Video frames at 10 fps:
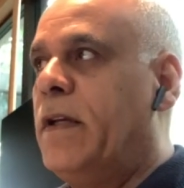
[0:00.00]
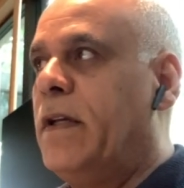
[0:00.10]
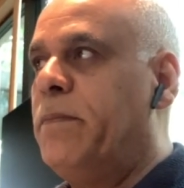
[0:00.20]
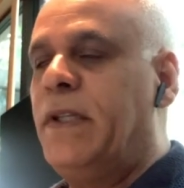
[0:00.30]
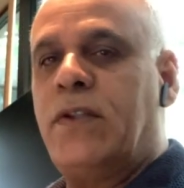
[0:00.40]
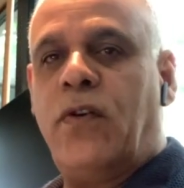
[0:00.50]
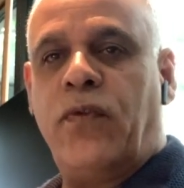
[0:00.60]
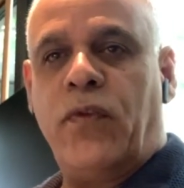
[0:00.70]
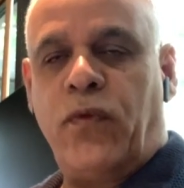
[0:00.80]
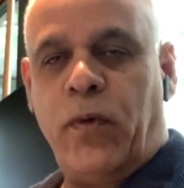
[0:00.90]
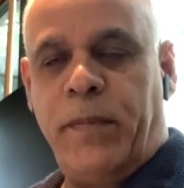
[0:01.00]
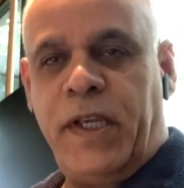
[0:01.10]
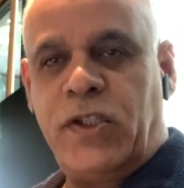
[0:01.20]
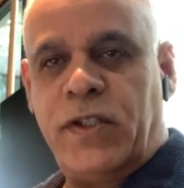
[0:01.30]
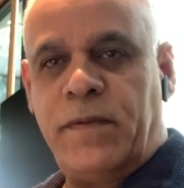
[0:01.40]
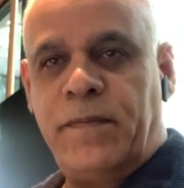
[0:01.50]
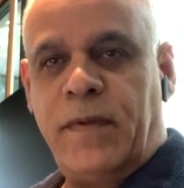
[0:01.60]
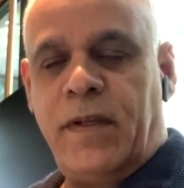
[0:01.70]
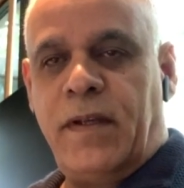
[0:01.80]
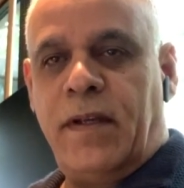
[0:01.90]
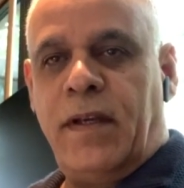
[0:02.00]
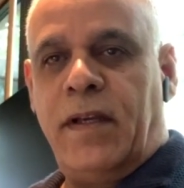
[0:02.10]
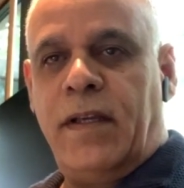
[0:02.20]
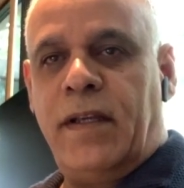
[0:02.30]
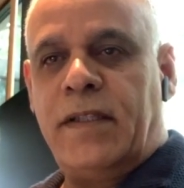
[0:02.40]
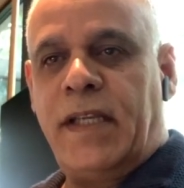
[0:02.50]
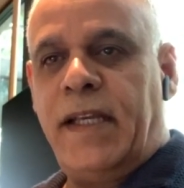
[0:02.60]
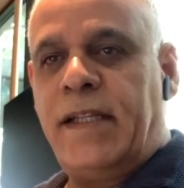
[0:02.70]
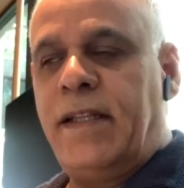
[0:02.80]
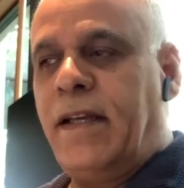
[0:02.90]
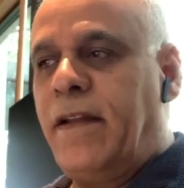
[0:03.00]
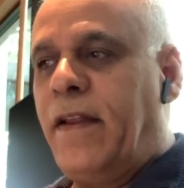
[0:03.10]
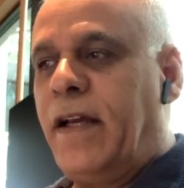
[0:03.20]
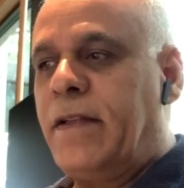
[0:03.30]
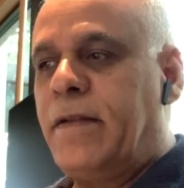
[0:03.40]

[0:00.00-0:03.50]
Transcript: piece of information. He said that